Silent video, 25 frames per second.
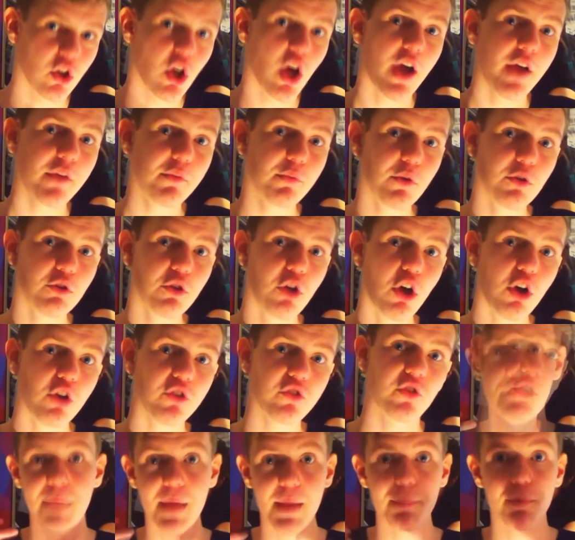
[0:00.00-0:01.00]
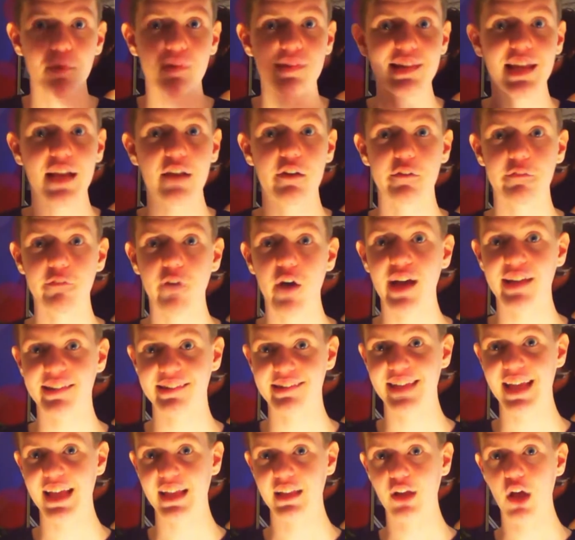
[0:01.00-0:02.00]
pretty much everyone
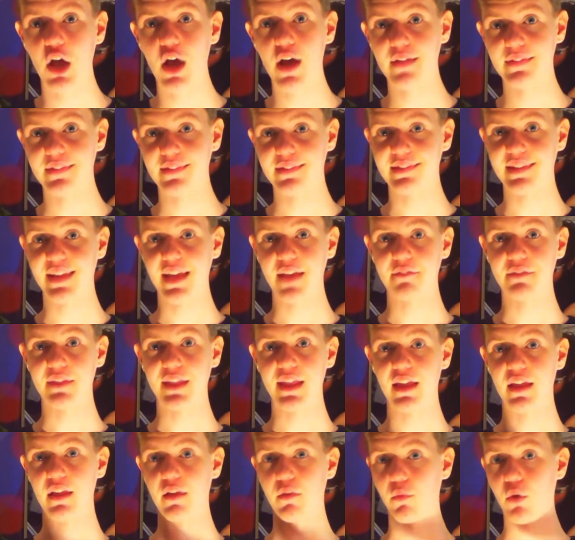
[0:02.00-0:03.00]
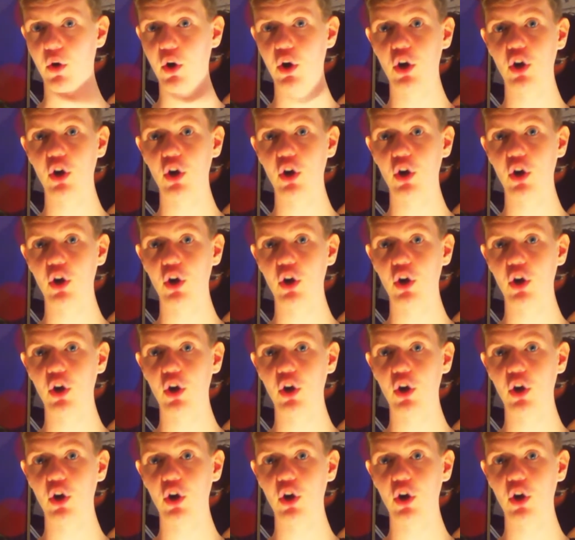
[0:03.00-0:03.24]
in the comments told me